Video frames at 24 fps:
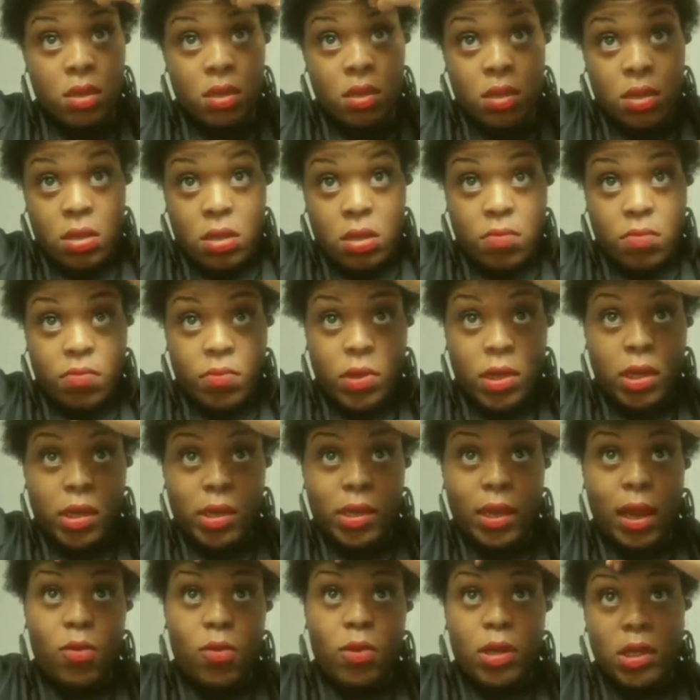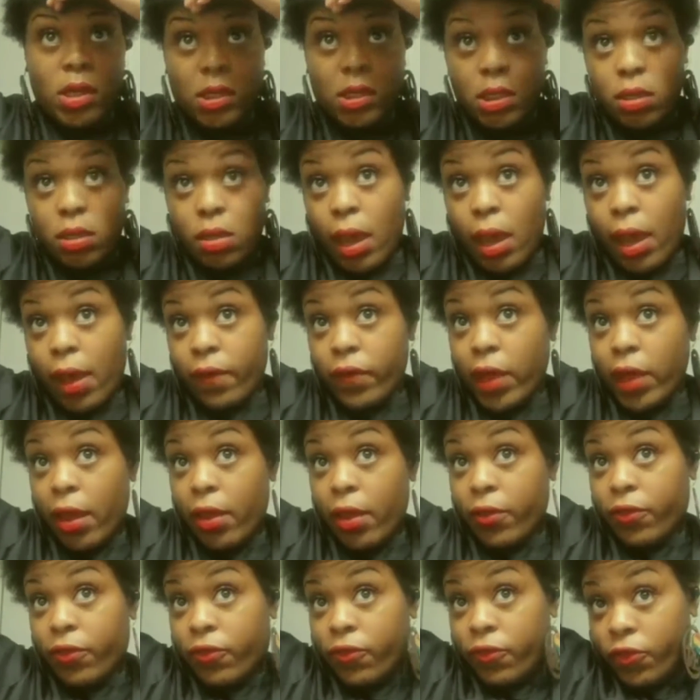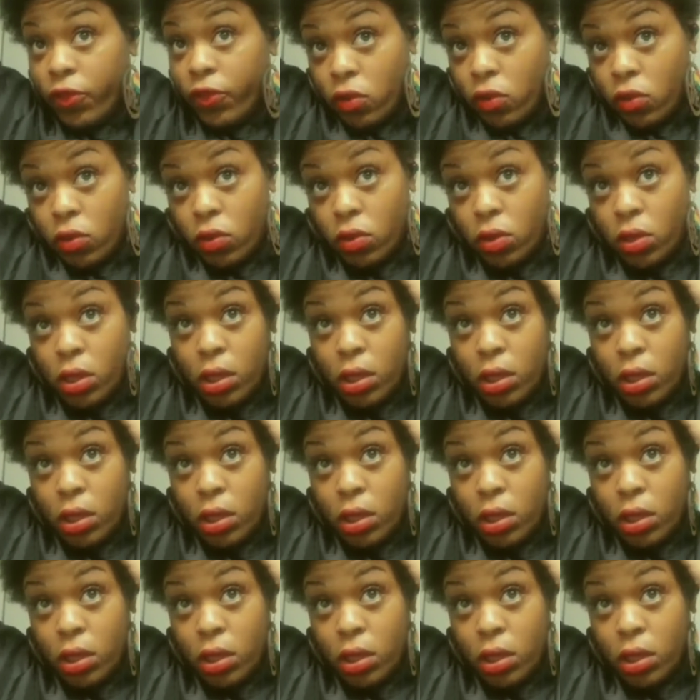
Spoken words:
because I want to have that full look.